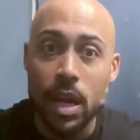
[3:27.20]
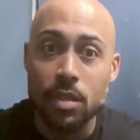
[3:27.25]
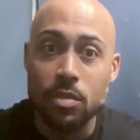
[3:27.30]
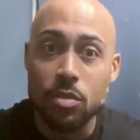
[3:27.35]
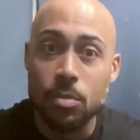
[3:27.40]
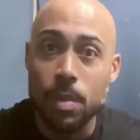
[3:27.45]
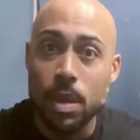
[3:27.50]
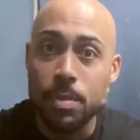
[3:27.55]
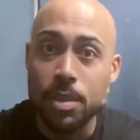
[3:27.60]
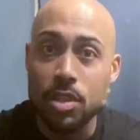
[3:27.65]

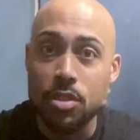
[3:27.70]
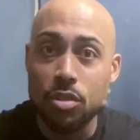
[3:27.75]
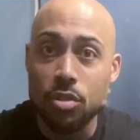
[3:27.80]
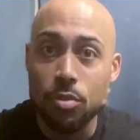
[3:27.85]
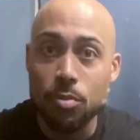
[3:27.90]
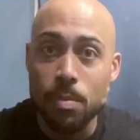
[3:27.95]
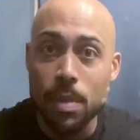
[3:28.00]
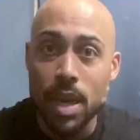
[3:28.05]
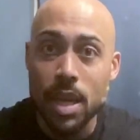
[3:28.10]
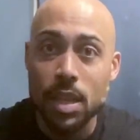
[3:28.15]
So maybe
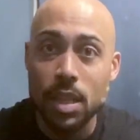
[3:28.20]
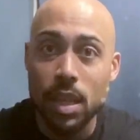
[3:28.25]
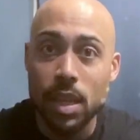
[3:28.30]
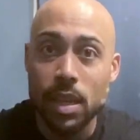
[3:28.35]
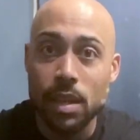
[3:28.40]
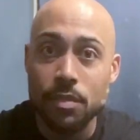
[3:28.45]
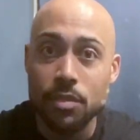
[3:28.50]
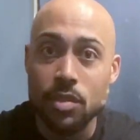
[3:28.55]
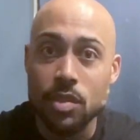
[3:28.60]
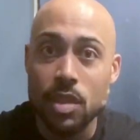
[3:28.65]
2 main
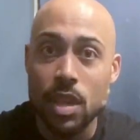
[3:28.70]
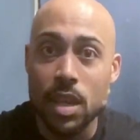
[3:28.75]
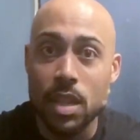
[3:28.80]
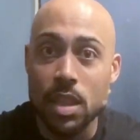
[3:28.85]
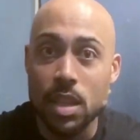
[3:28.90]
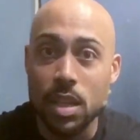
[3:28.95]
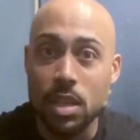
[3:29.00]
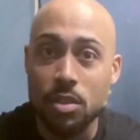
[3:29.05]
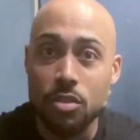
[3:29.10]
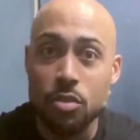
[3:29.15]
lifts and
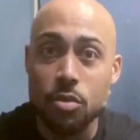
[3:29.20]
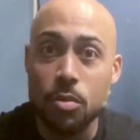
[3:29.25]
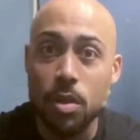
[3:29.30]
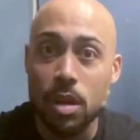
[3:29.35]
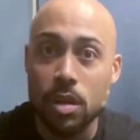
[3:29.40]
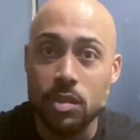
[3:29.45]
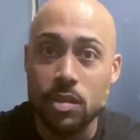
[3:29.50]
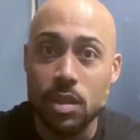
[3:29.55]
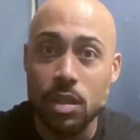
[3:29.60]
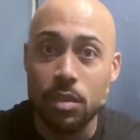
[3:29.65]
then 2
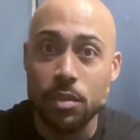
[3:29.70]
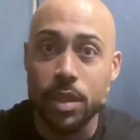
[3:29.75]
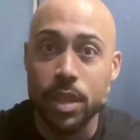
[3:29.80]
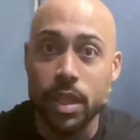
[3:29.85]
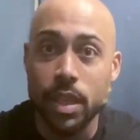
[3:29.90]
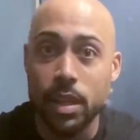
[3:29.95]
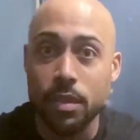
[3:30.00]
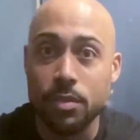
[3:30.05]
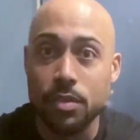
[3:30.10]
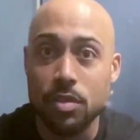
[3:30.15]
auxiliary
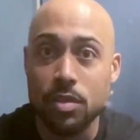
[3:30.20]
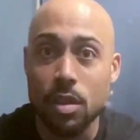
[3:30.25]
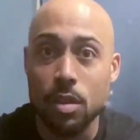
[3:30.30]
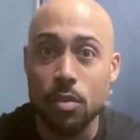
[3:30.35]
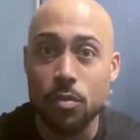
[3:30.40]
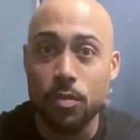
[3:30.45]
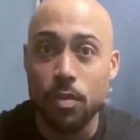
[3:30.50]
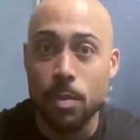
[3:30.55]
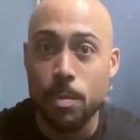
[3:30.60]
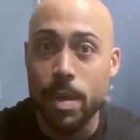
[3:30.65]
lifts. So
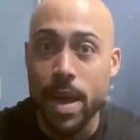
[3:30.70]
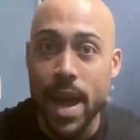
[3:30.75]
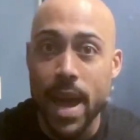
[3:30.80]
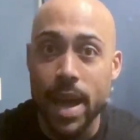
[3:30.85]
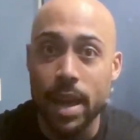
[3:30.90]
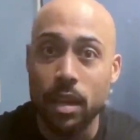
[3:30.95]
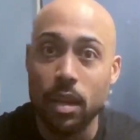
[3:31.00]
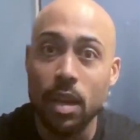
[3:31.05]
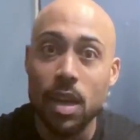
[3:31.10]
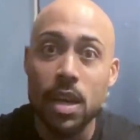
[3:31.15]
for
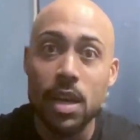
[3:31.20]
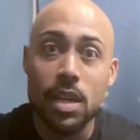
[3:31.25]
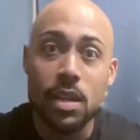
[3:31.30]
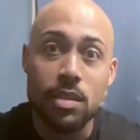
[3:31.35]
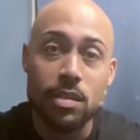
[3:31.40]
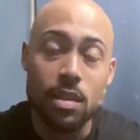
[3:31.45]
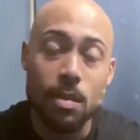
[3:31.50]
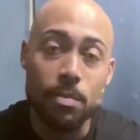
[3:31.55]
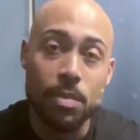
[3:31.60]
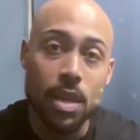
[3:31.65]
back,
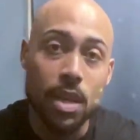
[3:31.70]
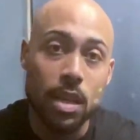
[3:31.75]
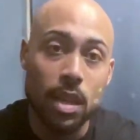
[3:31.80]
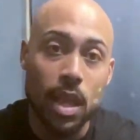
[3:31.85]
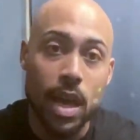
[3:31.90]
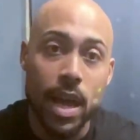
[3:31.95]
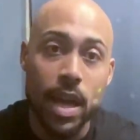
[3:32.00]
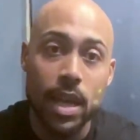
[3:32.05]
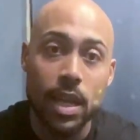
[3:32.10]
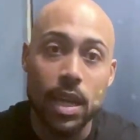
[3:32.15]
something
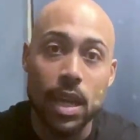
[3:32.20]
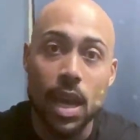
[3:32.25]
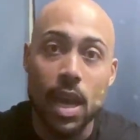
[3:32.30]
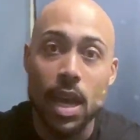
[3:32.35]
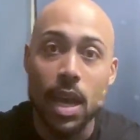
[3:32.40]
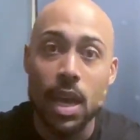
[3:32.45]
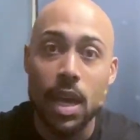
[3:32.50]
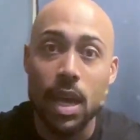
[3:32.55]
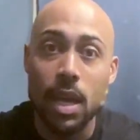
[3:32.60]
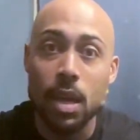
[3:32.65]
like
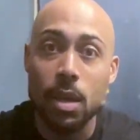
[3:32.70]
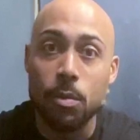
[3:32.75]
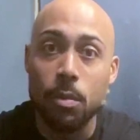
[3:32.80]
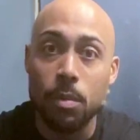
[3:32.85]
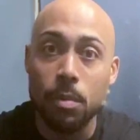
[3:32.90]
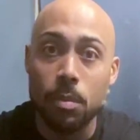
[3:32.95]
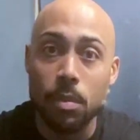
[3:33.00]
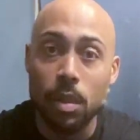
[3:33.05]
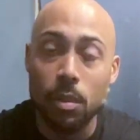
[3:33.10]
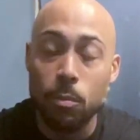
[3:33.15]
a
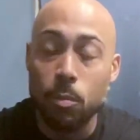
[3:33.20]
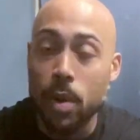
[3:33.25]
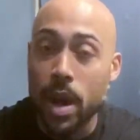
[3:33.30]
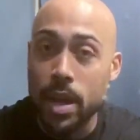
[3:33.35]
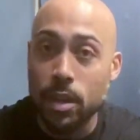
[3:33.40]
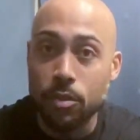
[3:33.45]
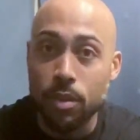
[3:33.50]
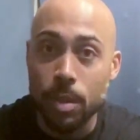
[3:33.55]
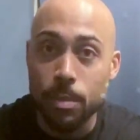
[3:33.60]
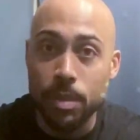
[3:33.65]

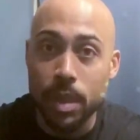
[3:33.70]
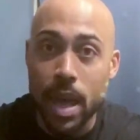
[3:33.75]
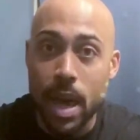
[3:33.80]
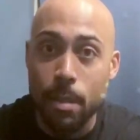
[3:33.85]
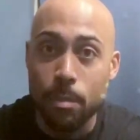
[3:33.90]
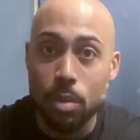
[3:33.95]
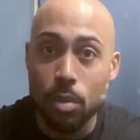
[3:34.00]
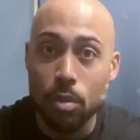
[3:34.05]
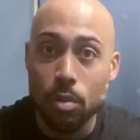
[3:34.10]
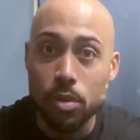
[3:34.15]
wide grip
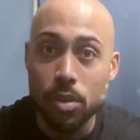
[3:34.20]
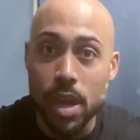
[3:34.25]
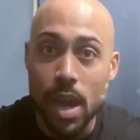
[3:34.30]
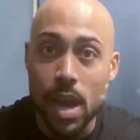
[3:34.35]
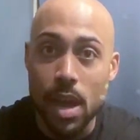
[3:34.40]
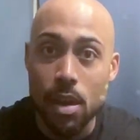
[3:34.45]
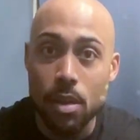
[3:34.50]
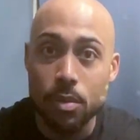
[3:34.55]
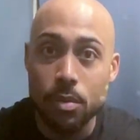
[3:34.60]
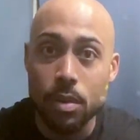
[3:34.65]
lat pull
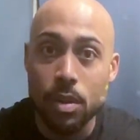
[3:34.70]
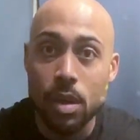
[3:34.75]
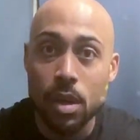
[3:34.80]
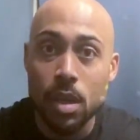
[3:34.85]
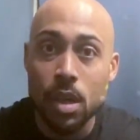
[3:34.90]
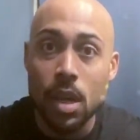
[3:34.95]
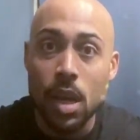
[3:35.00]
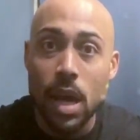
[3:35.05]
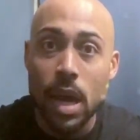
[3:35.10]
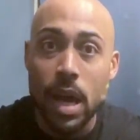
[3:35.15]
down,
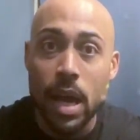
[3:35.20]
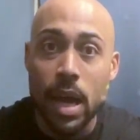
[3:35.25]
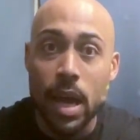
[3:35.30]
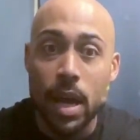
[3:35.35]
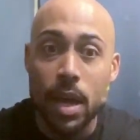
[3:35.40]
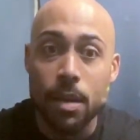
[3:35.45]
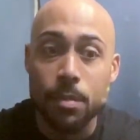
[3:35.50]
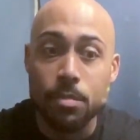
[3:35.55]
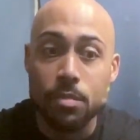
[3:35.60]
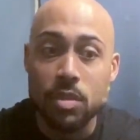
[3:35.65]

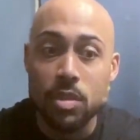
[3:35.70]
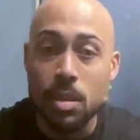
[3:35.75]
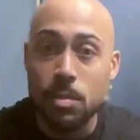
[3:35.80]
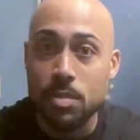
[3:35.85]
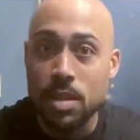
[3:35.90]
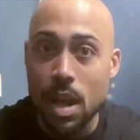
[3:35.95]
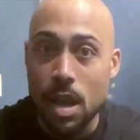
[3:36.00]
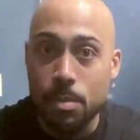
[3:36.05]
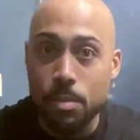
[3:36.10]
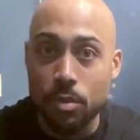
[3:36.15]
some
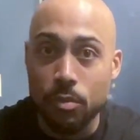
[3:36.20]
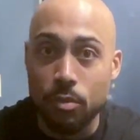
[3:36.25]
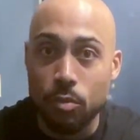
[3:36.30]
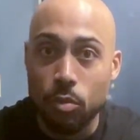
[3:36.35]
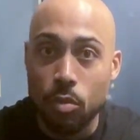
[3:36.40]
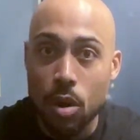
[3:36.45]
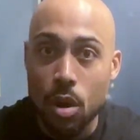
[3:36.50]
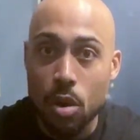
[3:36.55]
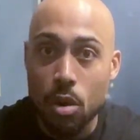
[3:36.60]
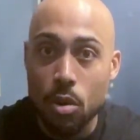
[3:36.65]
type of
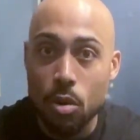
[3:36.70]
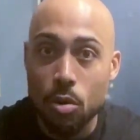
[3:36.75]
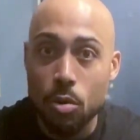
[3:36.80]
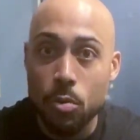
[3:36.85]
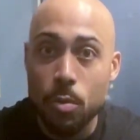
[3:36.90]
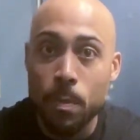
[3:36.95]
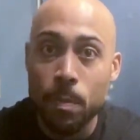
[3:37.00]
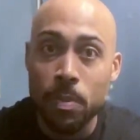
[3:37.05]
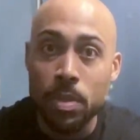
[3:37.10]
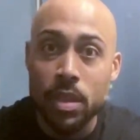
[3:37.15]

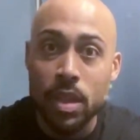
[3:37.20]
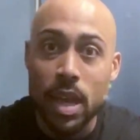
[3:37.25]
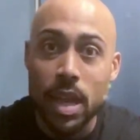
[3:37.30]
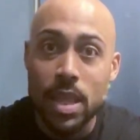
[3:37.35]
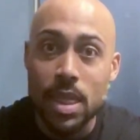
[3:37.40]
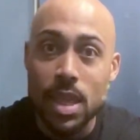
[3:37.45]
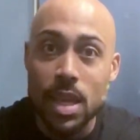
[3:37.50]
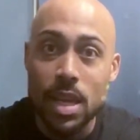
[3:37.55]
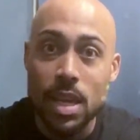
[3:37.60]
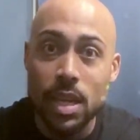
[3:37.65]
row,
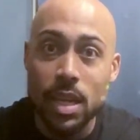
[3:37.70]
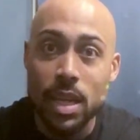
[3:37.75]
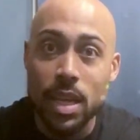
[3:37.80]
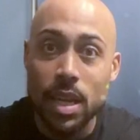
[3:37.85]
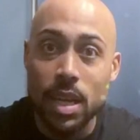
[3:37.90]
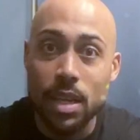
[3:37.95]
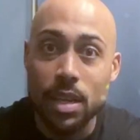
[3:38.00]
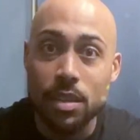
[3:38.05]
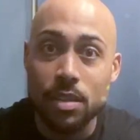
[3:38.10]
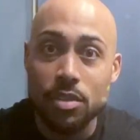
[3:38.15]
and then
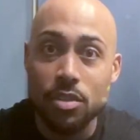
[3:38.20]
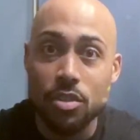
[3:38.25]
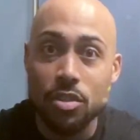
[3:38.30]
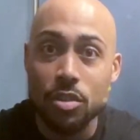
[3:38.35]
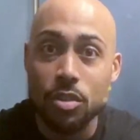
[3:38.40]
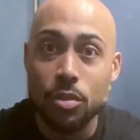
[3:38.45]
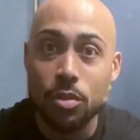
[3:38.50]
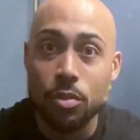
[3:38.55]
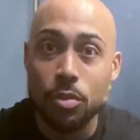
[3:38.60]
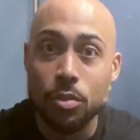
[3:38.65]
get
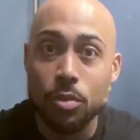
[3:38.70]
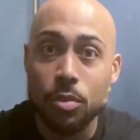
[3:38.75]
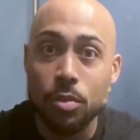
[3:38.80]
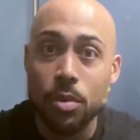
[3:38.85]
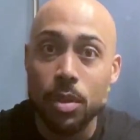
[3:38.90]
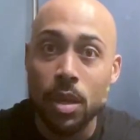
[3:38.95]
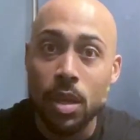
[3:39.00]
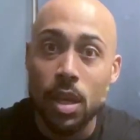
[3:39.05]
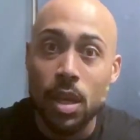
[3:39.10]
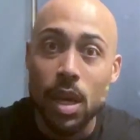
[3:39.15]
into,
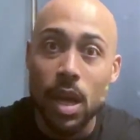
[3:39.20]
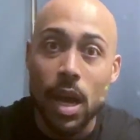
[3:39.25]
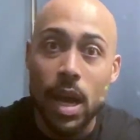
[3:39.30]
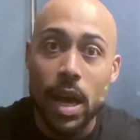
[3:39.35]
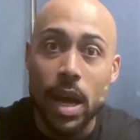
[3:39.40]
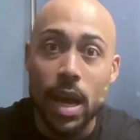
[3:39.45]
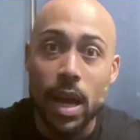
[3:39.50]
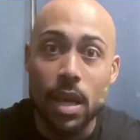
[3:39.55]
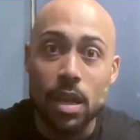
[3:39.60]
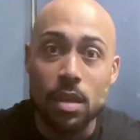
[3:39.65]

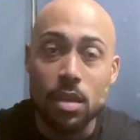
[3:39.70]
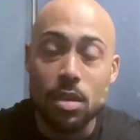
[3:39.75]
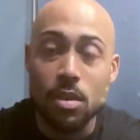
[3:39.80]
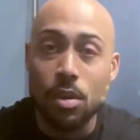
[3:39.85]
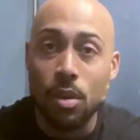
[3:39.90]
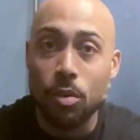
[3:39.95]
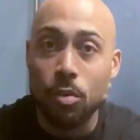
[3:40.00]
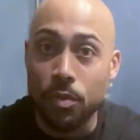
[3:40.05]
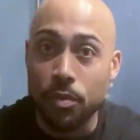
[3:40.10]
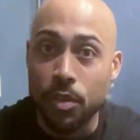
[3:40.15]

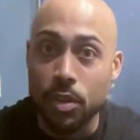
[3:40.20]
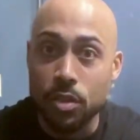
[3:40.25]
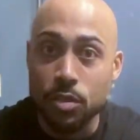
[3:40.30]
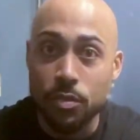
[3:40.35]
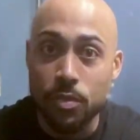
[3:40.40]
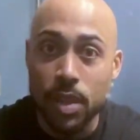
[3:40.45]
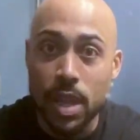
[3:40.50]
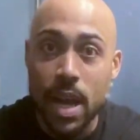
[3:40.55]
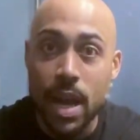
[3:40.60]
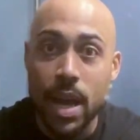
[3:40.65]
reverse
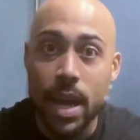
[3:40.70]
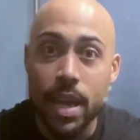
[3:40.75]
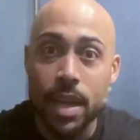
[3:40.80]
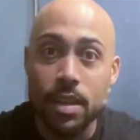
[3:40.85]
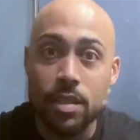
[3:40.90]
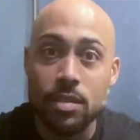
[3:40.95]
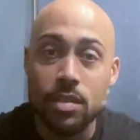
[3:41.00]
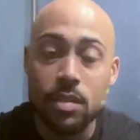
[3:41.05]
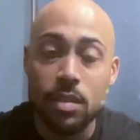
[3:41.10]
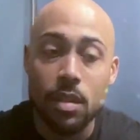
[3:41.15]

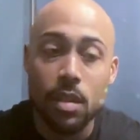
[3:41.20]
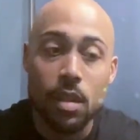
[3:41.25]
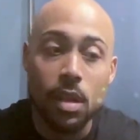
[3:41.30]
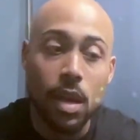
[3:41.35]
flies,